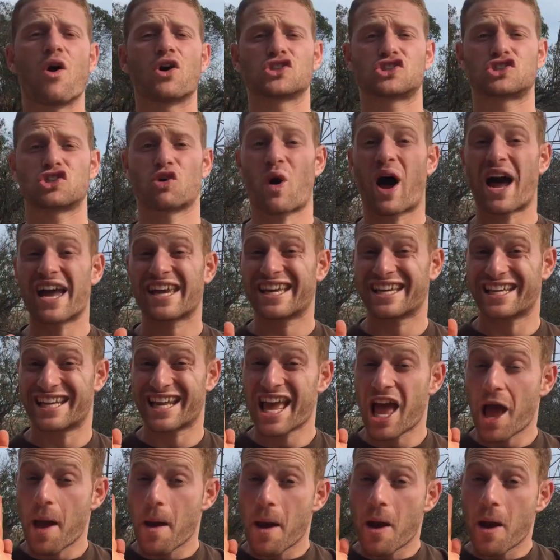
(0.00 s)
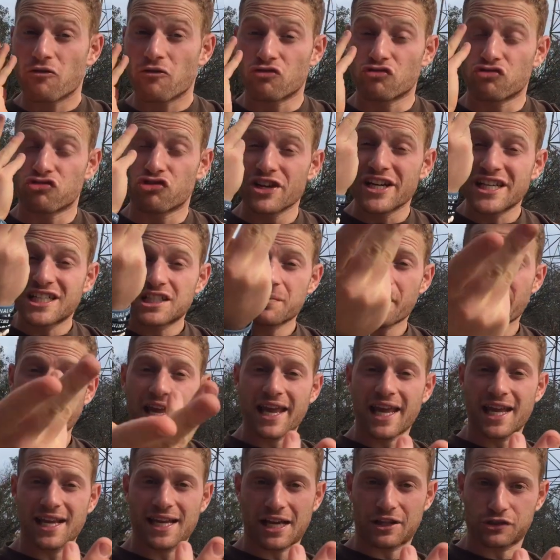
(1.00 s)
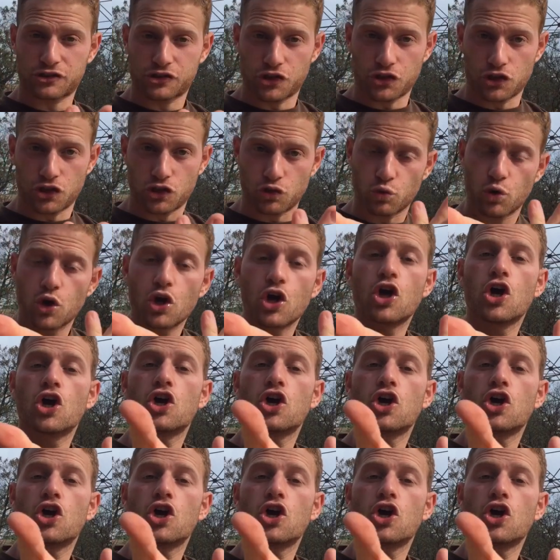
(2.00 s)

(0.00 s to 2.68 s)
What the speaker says: so I can reach my hand out to you,